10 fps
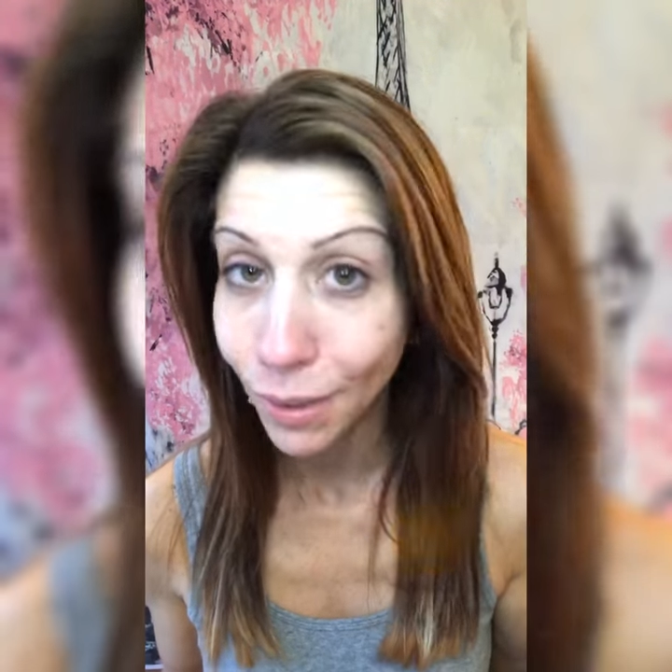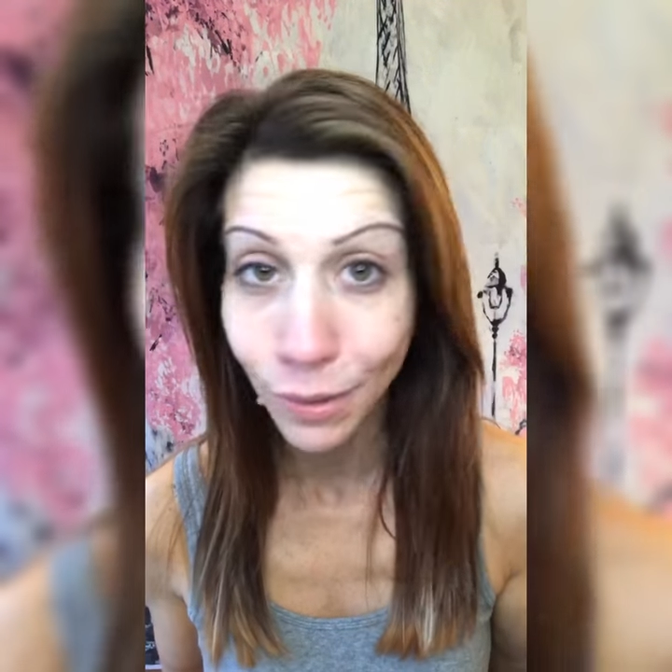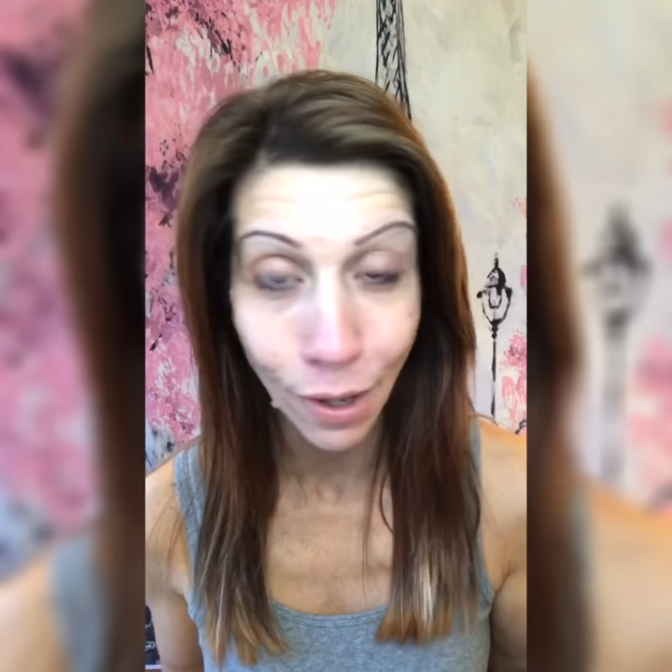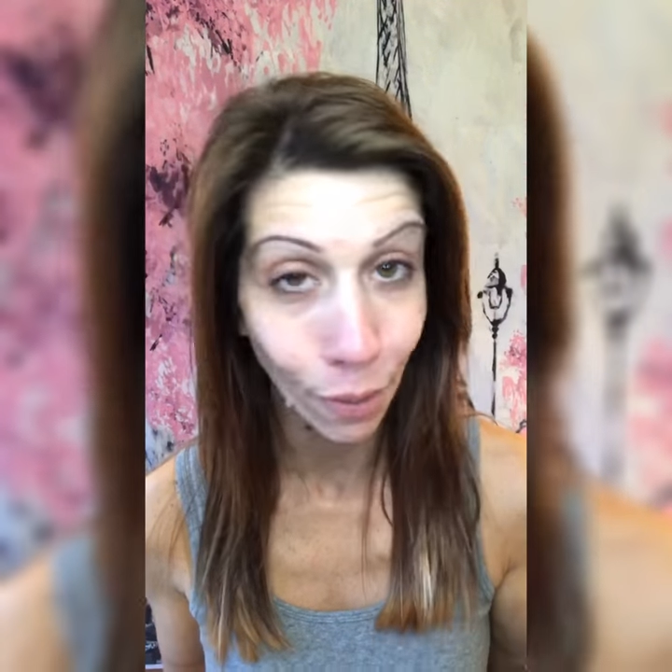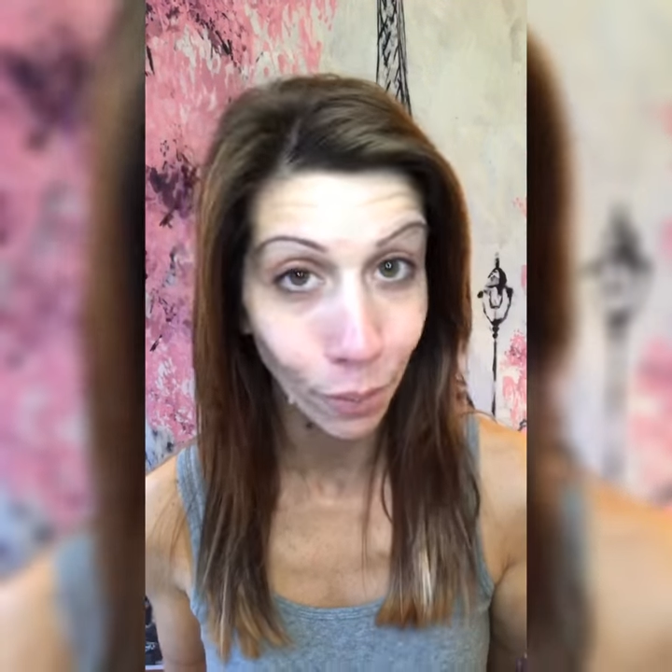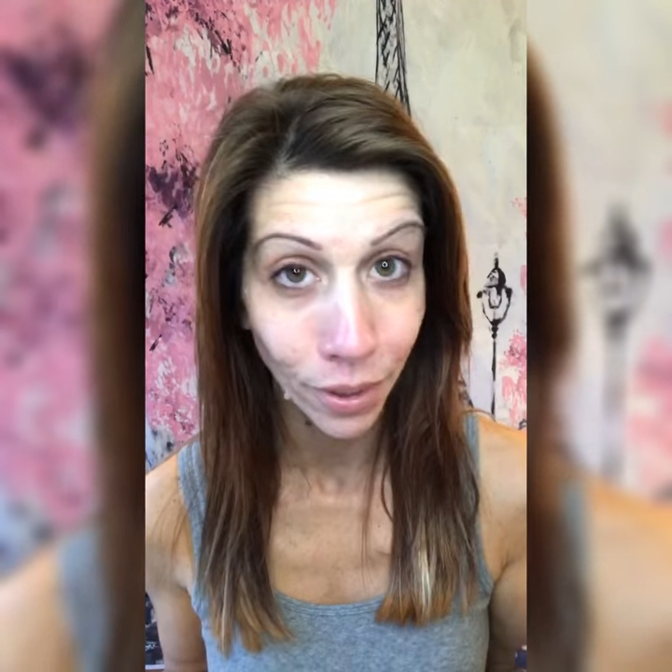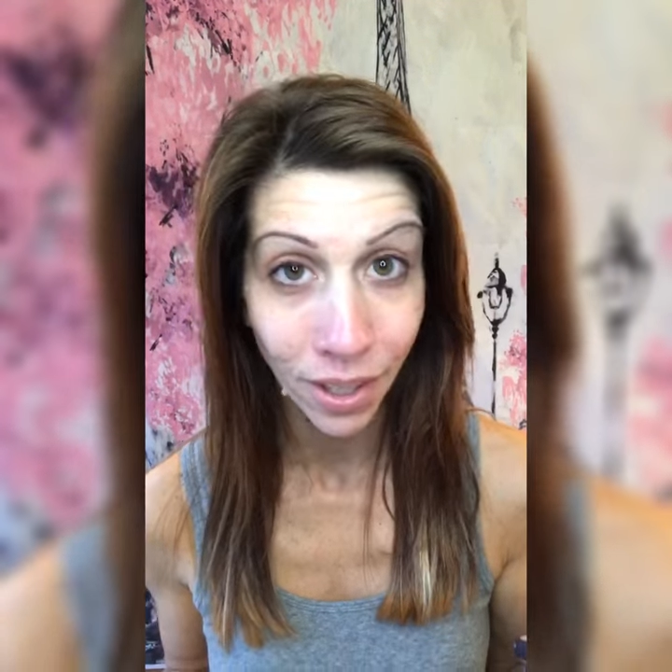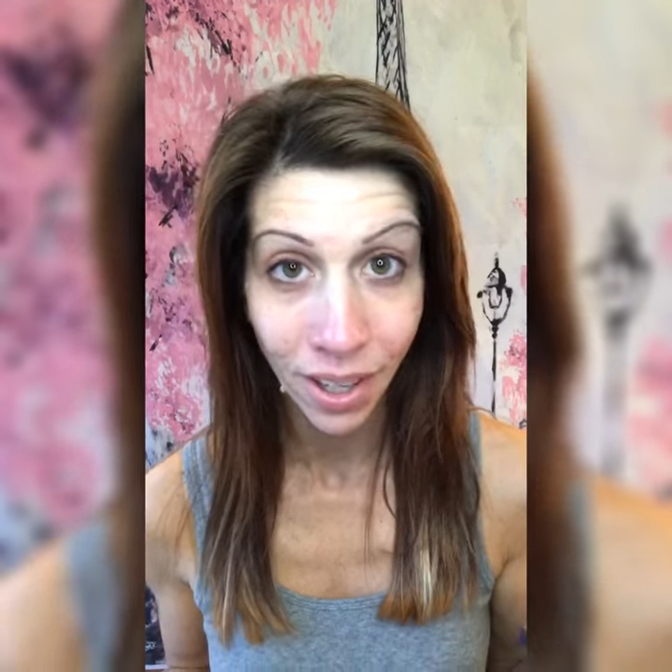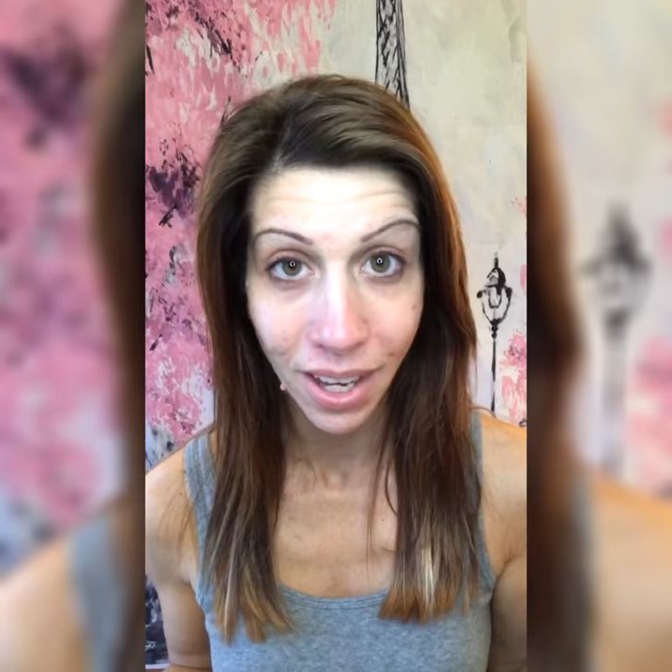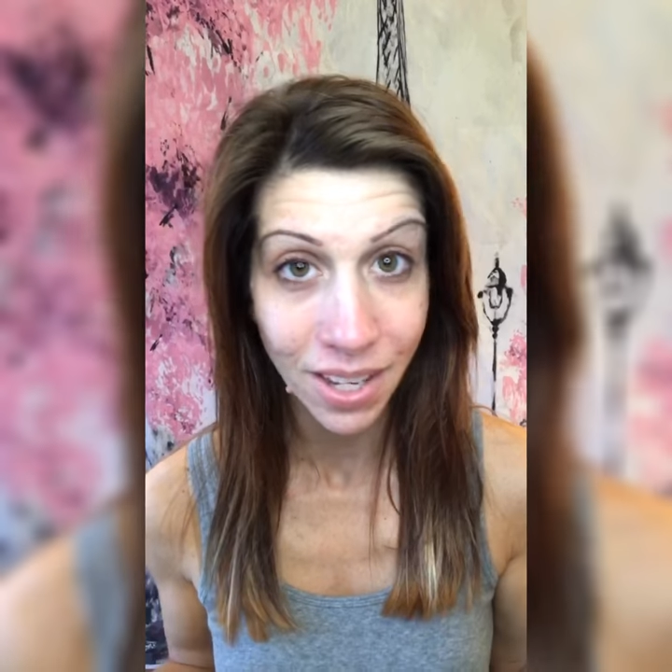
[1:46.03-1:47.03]
No,
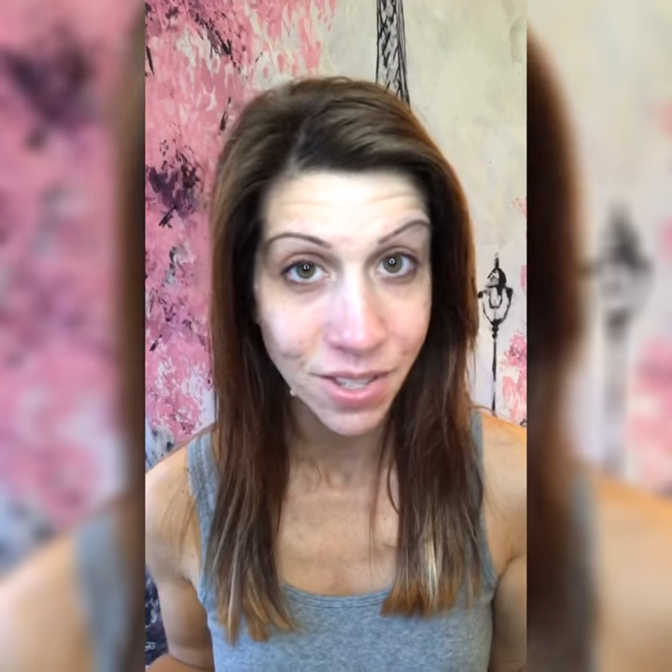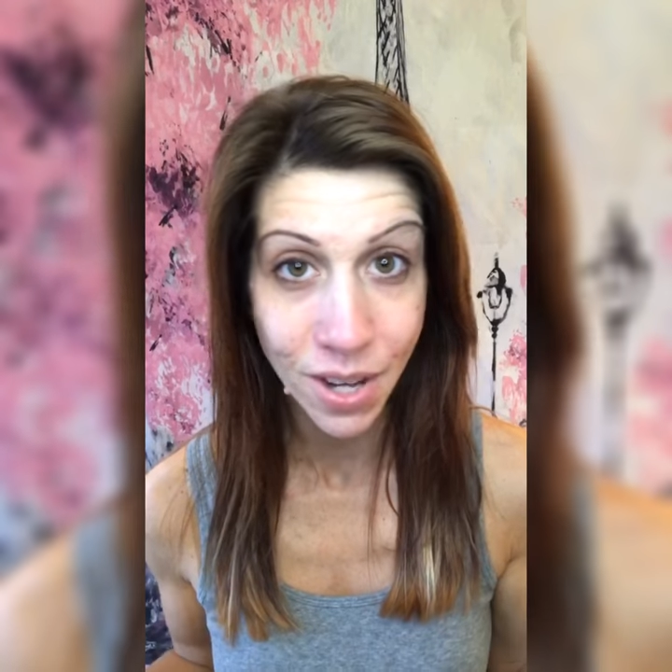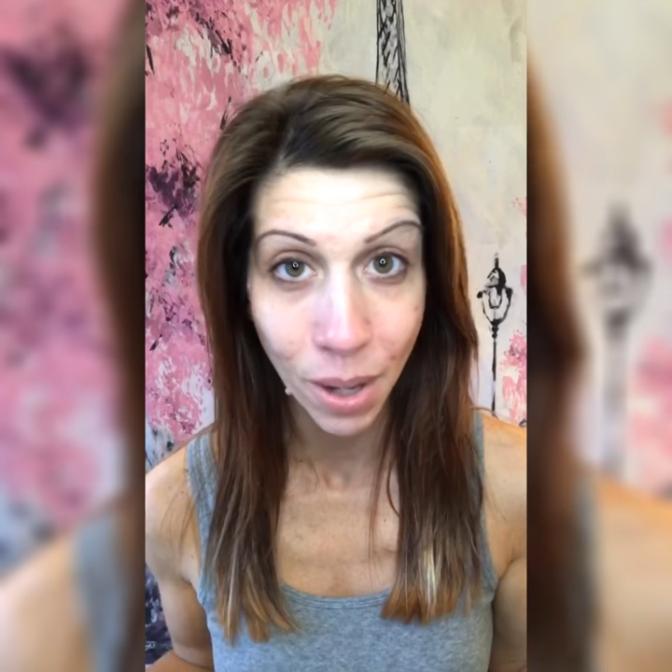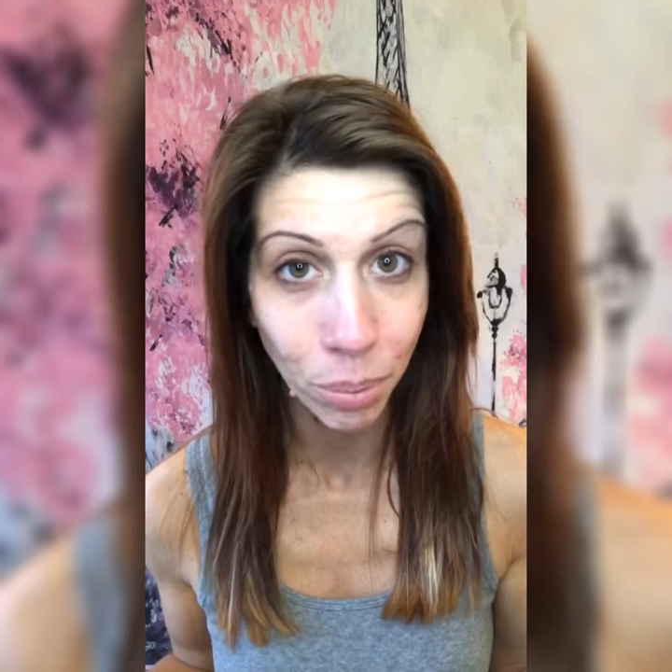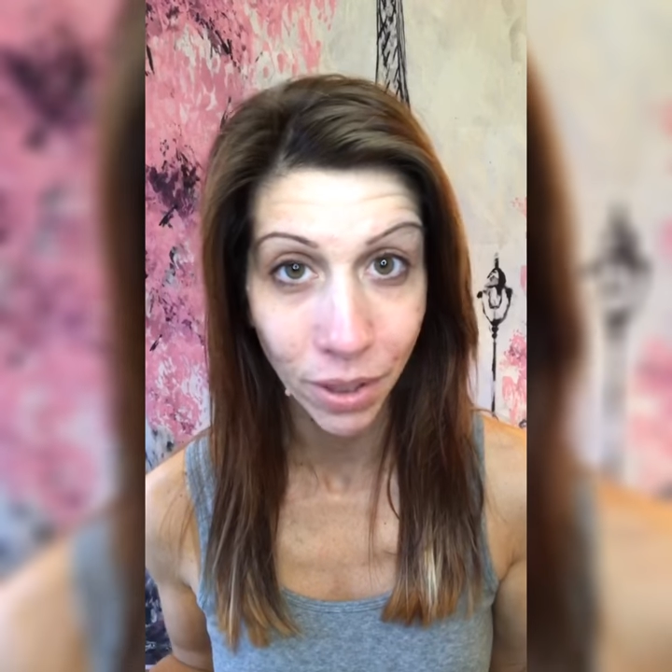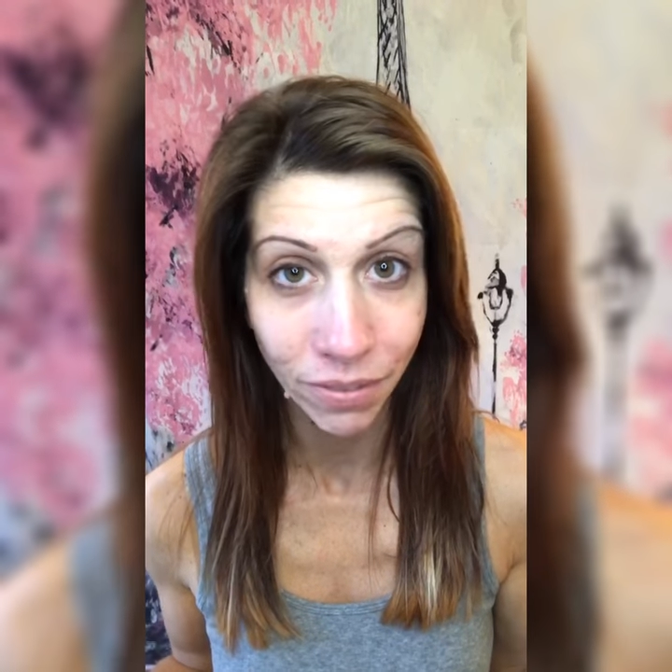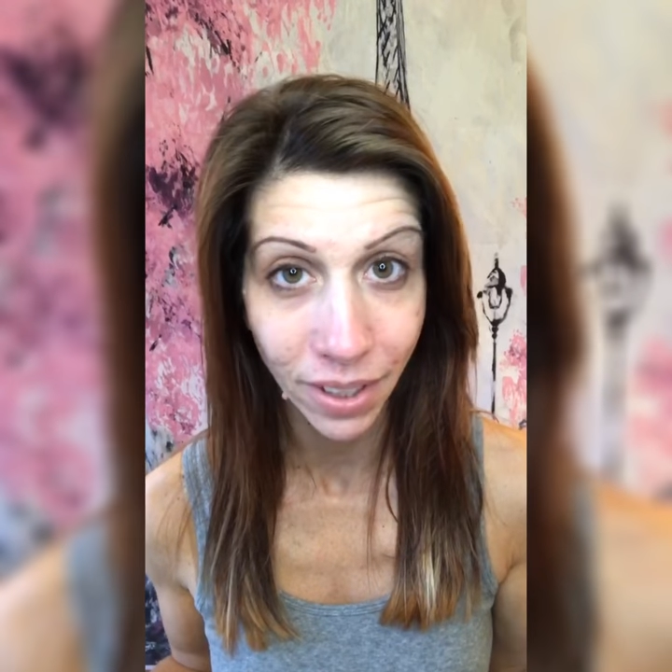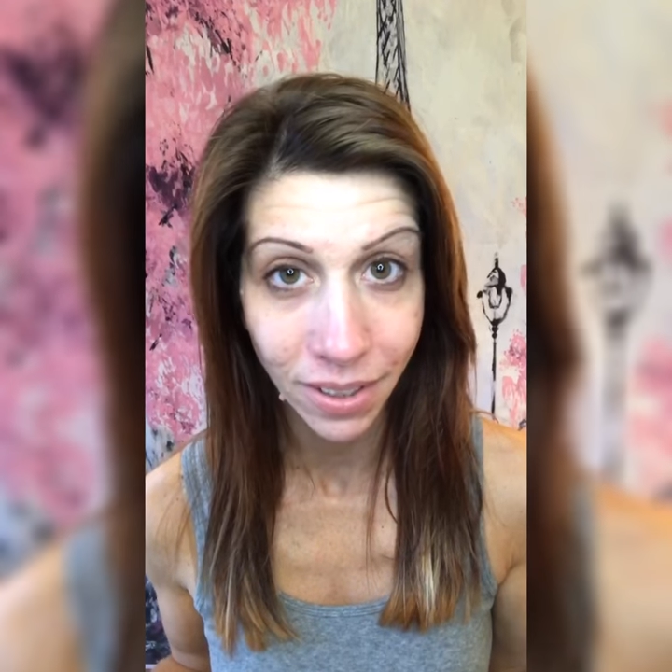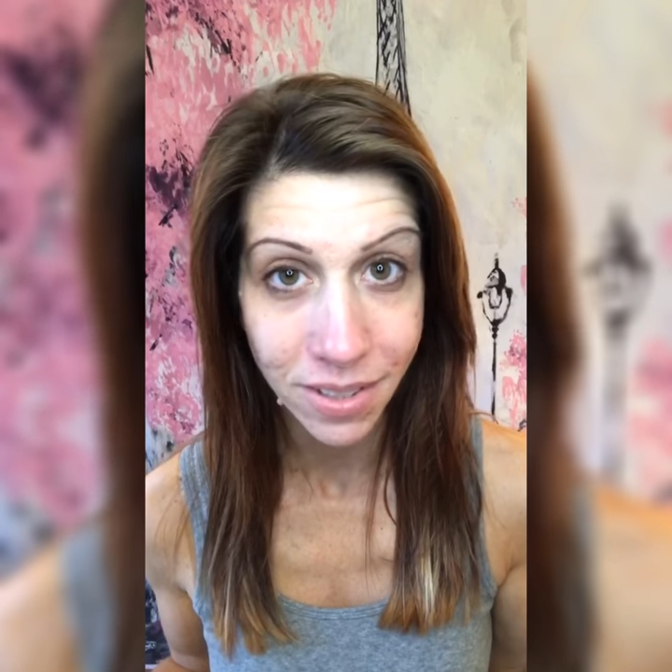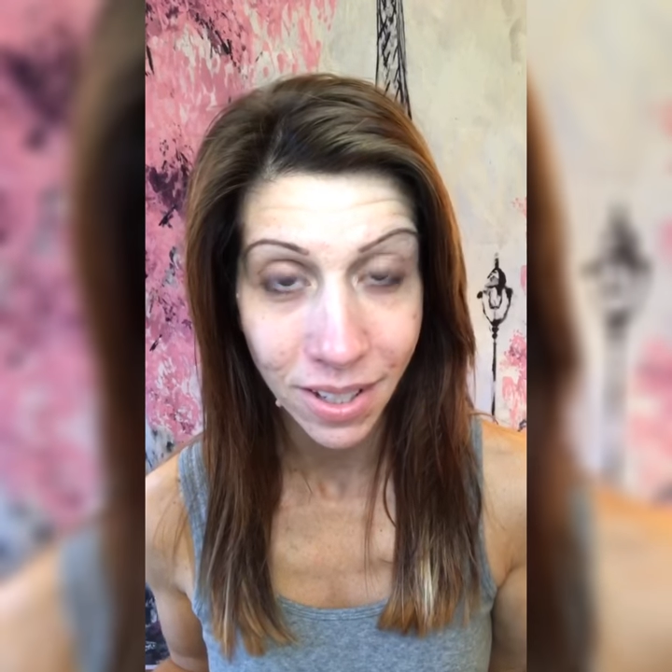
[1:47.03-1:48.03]
it's not
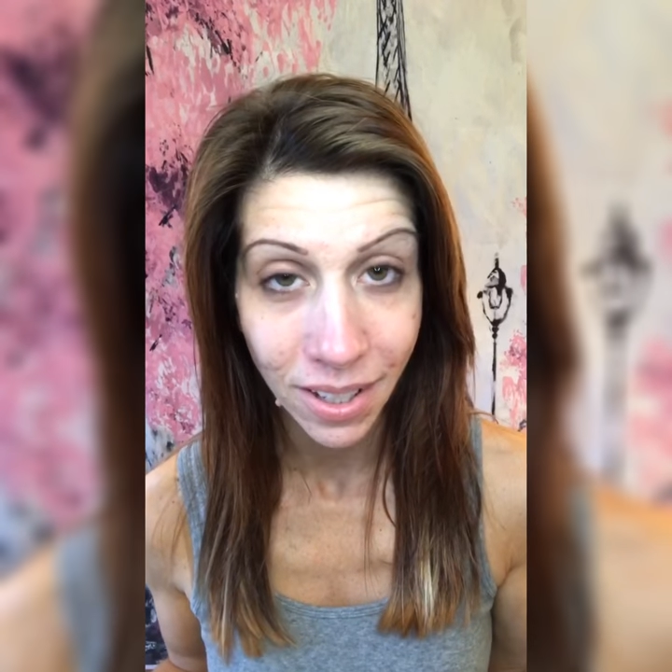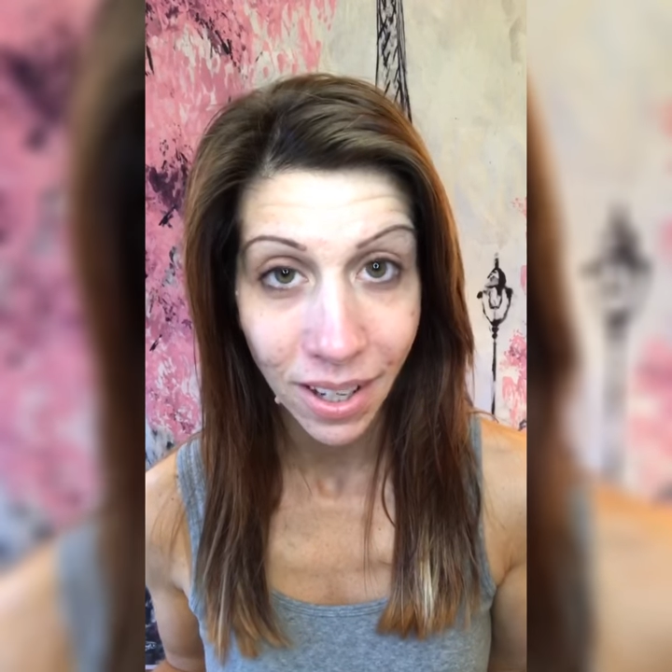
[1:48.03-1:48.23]
perfect.